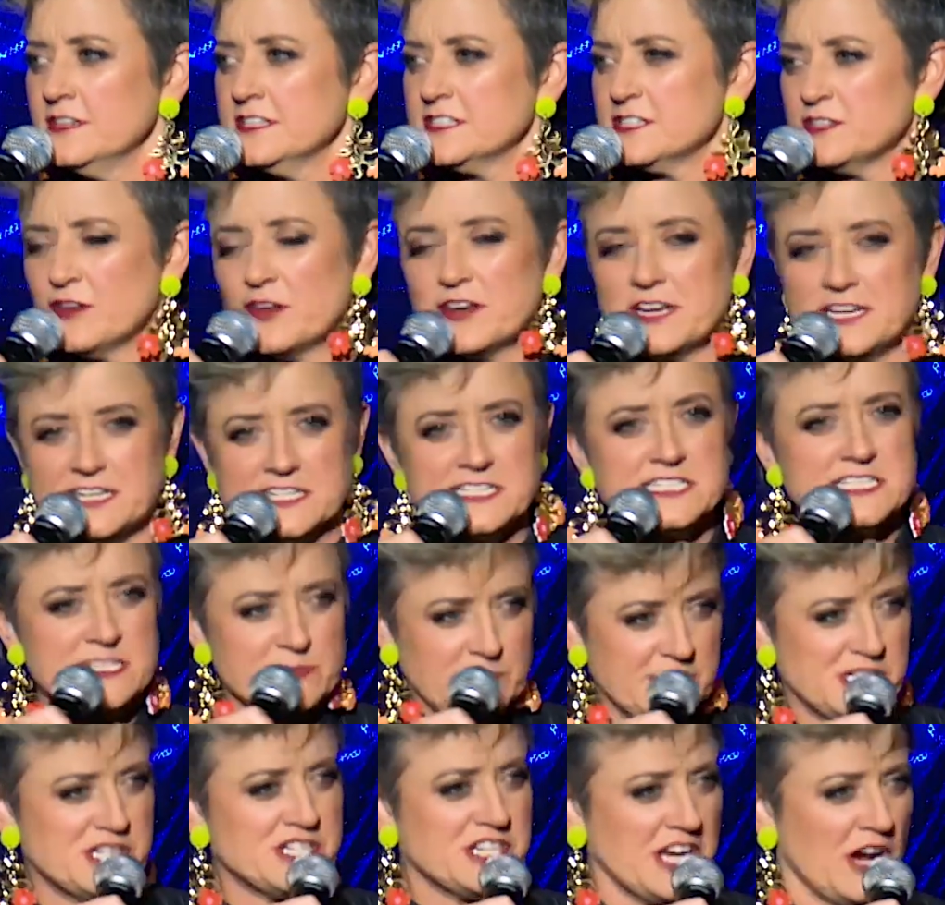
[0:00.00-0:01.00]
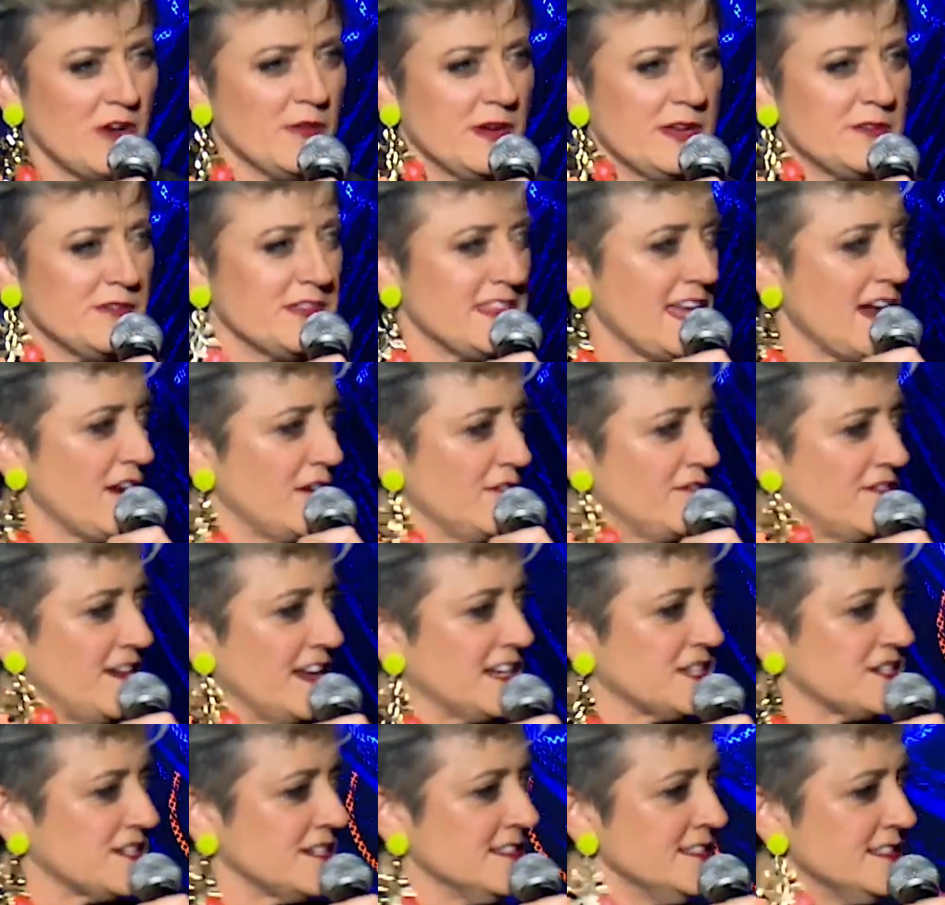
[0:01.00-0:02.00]
It's not in us to be showy with our
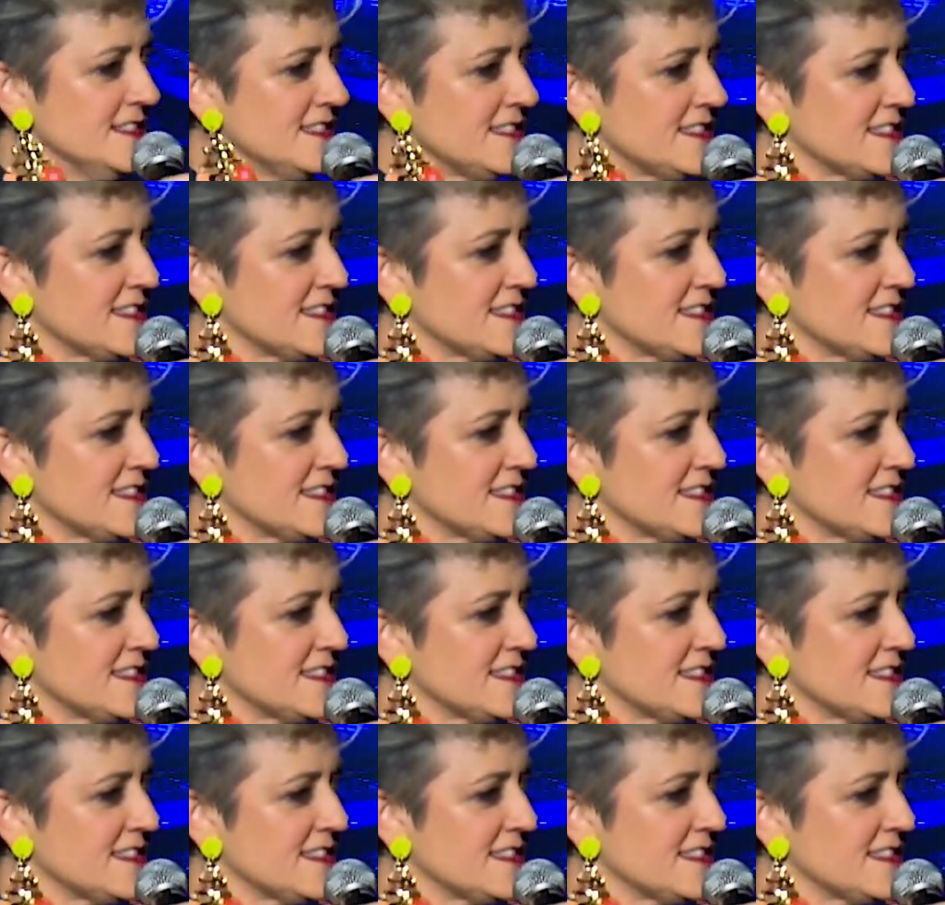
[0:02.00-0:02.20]
affections.